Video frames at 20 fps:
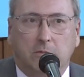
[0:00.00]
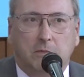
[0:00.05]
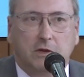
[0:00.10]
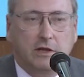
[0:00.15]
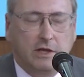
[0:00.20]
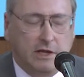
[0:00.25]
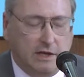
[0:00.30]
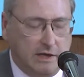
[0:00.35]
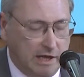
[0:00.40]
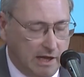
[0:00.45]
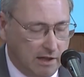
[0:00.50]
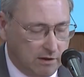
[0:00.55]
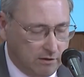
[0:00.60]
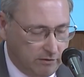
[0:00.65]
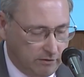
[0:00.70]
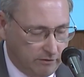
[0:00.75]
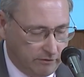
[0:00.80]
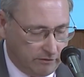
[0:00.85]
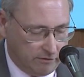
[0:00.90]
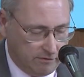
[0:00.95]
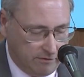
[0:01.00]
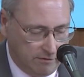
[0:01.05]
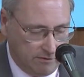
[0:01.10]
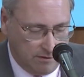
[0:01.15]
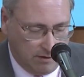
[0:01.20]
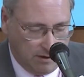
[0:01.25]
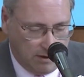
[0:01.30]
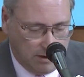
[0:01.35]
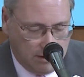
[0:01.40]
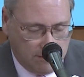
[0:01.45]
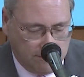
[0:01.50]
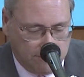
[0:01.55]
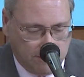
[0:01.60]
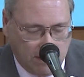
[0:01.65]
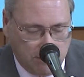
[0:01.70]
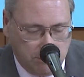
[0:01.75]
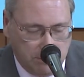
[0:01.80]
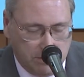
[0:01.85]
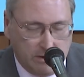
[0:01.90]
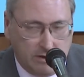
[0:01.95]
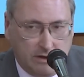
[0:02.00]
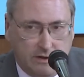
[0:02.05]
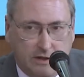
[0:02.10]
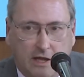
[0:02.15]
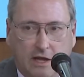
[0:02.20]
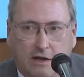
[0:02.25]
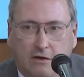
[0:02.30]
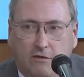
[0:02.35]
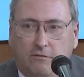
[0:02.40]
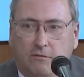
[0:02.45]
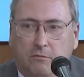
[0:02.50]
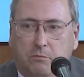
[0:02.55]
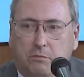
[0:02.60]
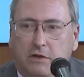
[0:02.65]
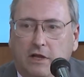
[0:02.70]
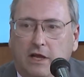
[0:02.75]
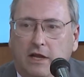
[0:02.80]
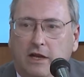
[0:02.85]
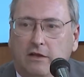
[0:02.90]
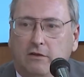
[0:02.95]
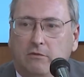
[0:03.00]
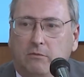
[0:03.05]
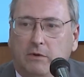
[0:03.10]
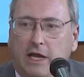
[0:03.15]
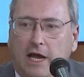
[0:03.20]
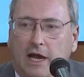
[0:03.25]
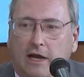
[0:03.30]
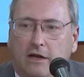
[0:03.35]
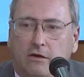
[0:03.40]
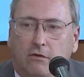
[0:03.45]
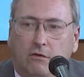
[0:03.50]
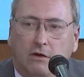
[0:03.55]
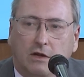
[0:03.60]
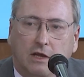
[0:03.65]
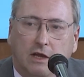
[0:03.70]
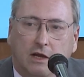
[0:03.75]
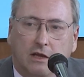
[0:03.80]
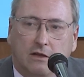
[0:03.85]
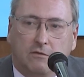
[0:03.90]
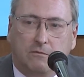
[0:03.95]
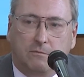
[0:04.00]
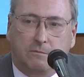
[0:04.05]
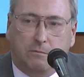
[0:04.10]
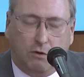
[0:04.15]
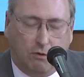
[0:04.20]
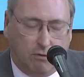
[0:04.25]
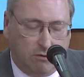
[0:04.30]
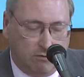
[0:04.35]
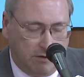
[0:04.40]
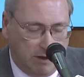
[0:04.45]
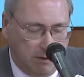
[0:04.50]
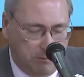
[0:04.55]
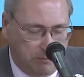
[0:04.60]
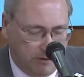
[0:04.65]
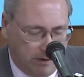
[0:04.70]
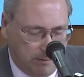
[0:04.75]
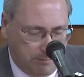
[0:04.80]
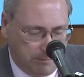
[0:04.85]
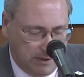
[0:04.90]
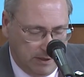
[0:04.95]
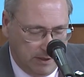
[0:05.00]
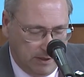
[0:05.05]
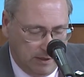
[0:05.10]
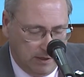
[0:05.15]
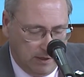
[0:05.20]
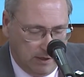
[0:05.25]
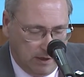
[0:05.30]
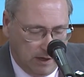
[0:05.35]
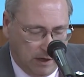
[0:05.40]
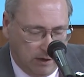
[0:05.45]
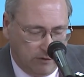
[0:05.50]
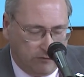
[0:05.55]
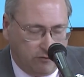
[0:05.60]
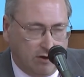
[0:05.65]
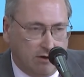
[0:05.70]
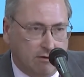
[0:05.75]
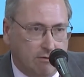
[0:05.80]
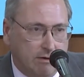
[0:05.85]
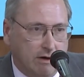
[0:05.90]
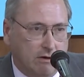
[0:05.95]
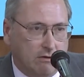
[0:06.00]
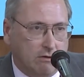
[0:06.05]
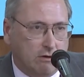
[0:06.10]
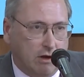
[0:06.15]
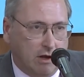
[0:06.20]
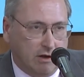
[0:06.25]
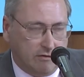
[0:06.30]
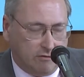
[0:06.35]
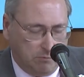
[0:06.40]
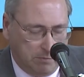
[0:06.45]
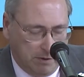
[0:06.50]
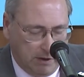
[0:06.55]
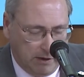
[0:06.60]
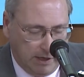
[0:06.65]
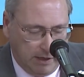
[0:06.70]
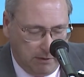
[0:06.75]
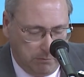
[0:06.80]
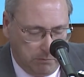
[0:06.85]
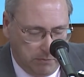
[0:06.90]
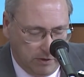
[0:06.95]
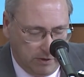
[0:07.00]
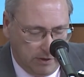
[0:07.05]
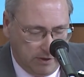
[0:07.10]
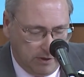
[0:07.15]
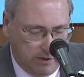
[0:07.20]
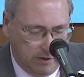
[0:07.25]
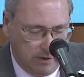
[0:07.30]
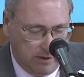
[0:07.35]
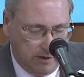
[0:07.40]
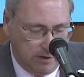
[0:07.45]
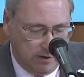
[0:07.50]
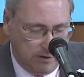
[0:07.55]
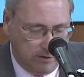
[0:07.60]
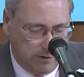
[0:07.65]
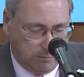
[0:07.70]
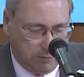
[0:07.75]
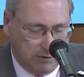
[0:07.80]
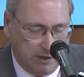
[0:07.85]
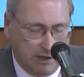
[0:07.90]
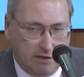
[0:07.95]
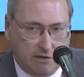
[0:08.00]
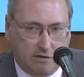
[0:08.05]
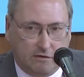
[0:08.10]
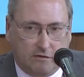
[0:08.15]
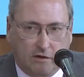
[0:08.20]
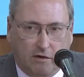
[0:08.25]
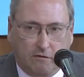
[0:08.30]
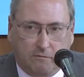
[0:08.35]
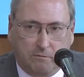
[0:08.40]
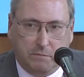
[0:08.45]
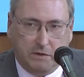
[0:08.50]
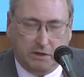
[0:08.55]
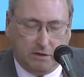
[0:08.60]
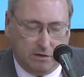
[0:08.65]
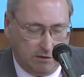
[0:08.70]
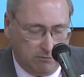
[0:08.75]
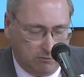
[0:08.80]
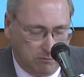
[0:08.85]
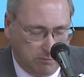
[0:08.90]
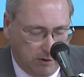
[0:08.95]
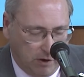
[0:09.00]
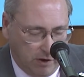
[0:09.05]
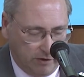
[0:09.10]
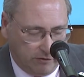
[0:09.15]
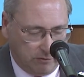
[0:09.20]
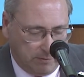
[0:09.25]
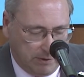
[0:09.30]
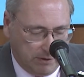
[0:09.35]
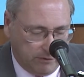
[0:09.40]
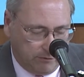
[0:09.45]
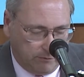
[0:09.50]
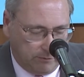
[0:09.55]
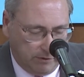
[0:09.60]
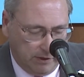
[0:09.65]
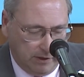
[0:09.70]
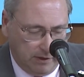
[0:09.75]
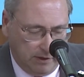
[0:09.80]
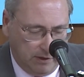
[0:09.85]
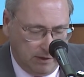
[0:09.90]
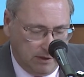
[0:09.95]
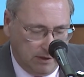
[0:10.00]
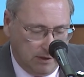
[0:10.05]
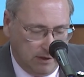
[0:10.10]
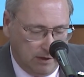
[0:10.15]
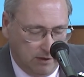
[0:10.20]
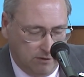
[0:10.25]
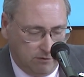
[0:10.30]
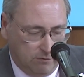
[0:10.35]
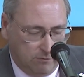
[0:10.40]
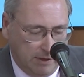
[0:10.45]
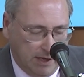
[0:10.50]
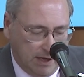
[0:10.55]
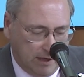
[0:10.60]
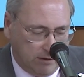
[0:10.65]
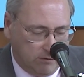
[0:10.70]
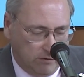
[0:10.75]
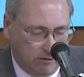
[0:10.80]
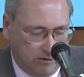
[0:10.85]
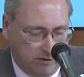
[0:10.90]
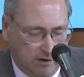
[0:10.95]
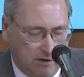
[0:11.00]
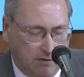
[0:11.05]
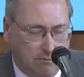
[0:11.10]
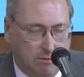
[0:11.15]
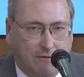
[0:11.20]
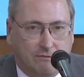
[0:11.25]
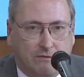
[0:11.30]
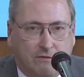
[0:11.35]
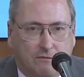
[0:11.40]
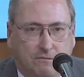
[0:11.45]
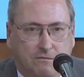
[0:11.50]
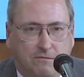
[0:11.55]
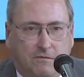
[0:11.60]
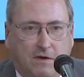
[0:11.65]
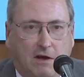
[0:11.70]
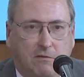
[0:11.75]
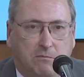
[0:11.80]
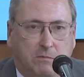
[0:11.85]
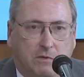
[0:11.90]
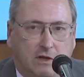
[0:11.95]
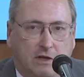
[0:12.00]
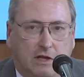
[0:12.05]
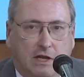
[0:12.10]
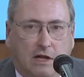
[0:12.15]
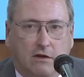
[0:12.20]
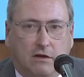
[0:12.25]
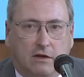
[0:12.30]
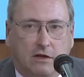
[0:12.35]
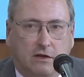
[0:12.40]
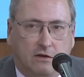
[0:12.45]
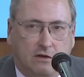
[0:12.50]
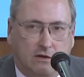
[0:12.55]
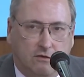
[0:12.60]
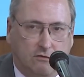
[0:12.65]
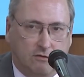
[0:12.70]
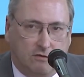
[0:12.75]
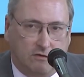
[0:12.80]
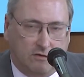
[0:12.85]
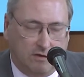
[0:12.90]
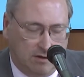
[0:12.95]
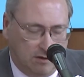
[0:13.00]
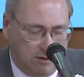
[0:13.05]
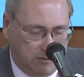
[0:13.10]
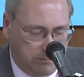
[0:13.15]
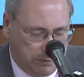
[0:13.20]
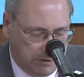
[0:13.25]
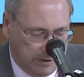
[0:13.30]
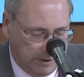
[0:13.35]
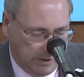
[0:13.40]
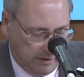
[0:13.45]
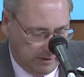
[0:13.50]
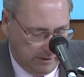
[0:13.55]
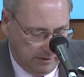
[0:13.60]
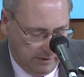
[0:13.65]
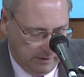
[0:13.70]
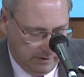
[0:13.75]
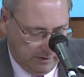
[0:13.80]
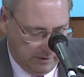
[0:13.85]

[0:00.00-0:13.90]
million. $5 million of that is for planning the reactor and getting the prototypes up. Our generator will cost about $8 million. The plant itself, building, will cost about $3 million. The reactor 10, and we have a $5 million contingency in the plan.